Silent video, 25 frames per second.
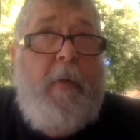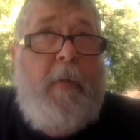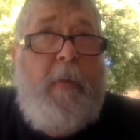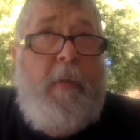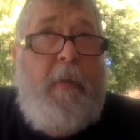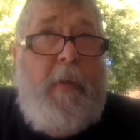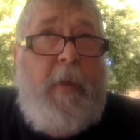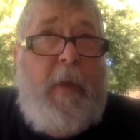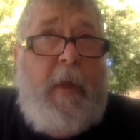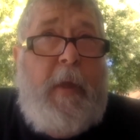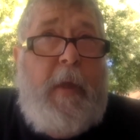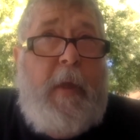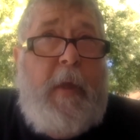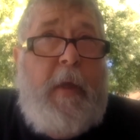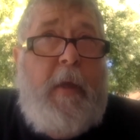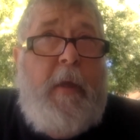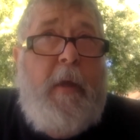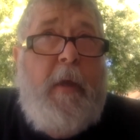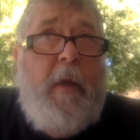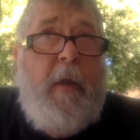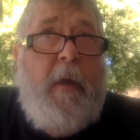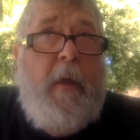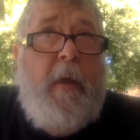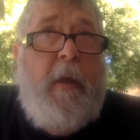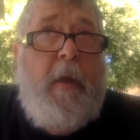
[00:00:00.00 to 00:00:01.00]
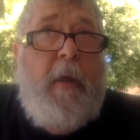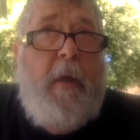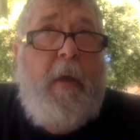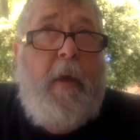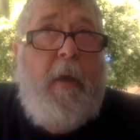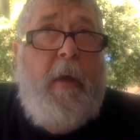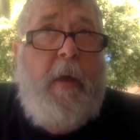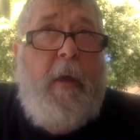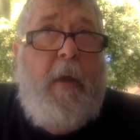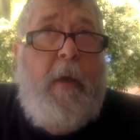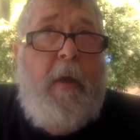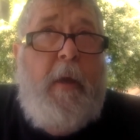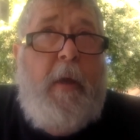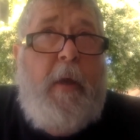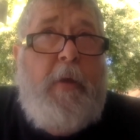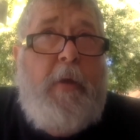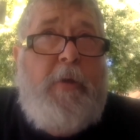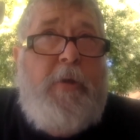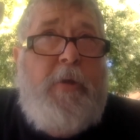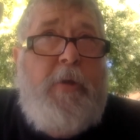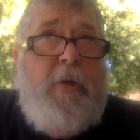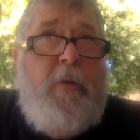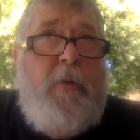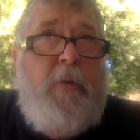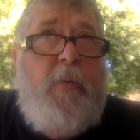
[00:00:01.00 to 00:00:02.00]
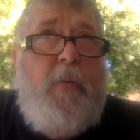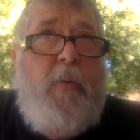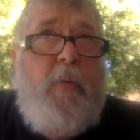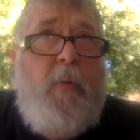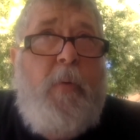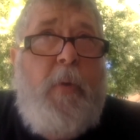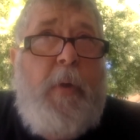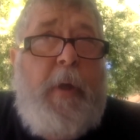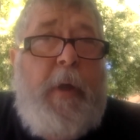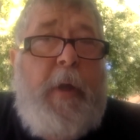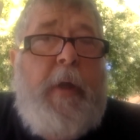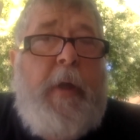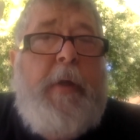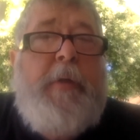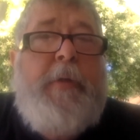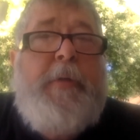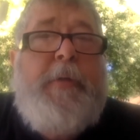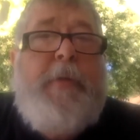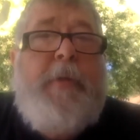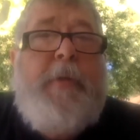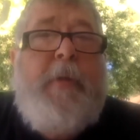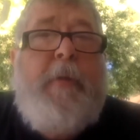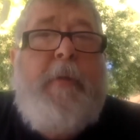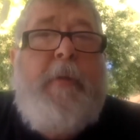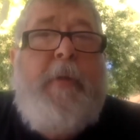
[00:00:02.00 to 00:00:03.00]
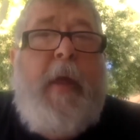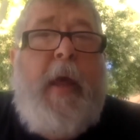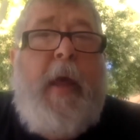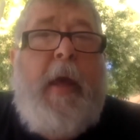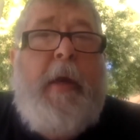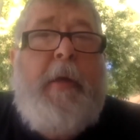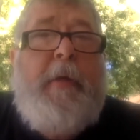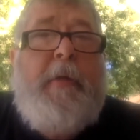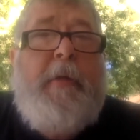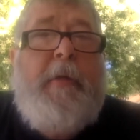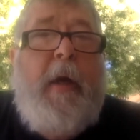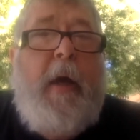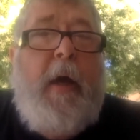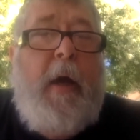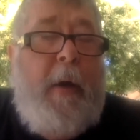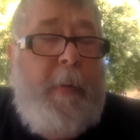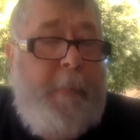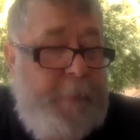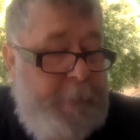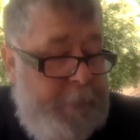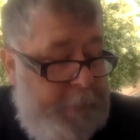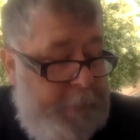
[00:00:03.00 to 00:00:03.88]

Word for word: the issue is that um,